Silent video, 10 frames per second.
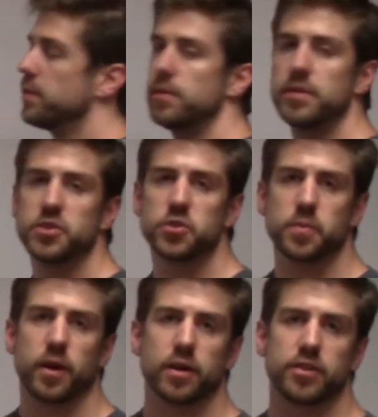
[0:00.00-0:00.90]
this is a
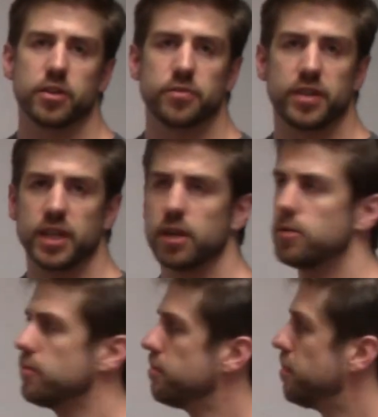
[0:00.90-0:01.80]
part of another
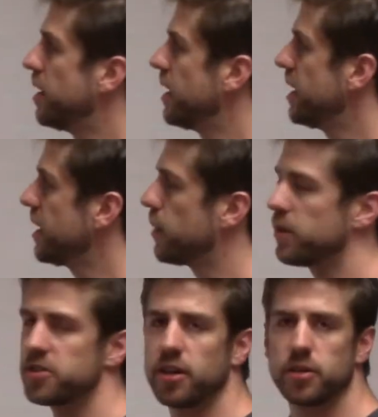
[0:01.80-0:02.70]
video, but I
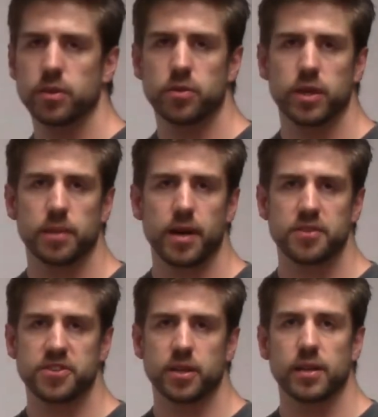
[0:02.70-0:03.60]
want to talk real quick about
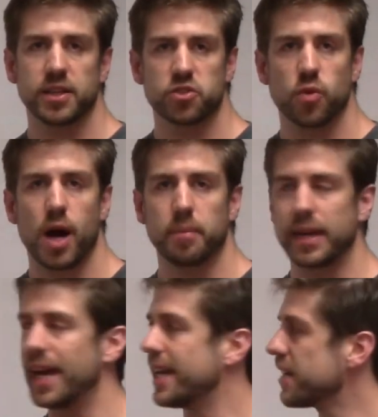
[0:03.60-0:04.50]
single leg squat
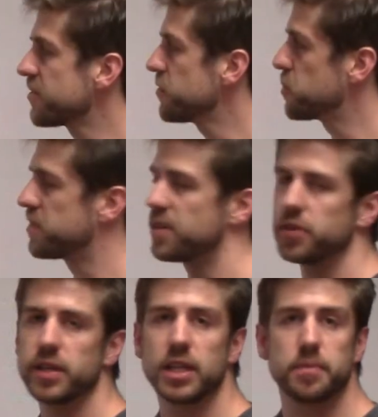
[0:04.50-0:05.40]
mechanics,
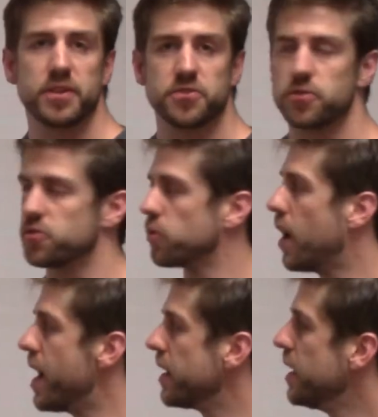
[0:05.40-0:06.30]
specifically in the pistol
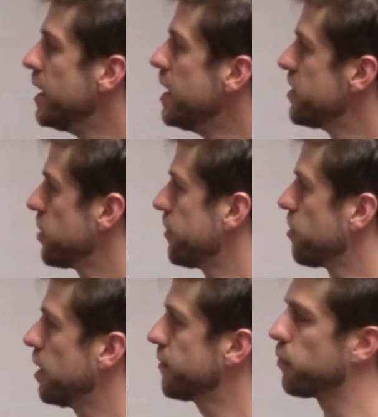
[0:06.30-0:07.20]
squat. So I've
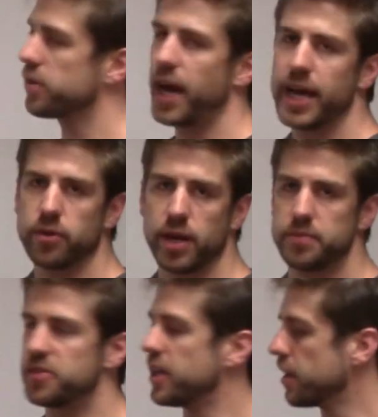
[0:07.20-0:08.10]
drawn 4
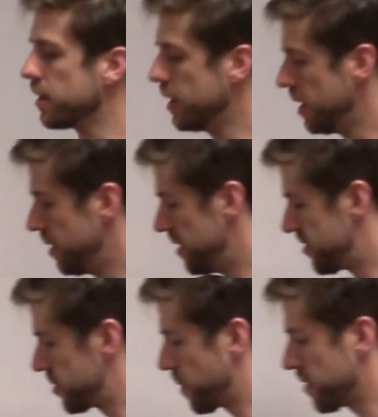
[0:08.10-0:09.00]
diagrams here. This
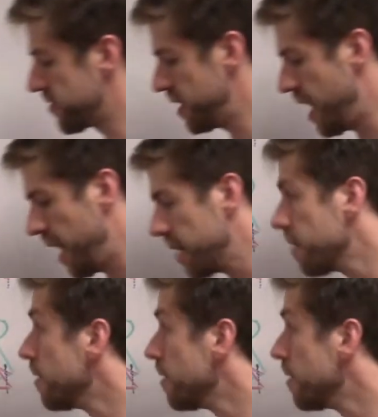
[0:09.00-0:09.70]
is person A,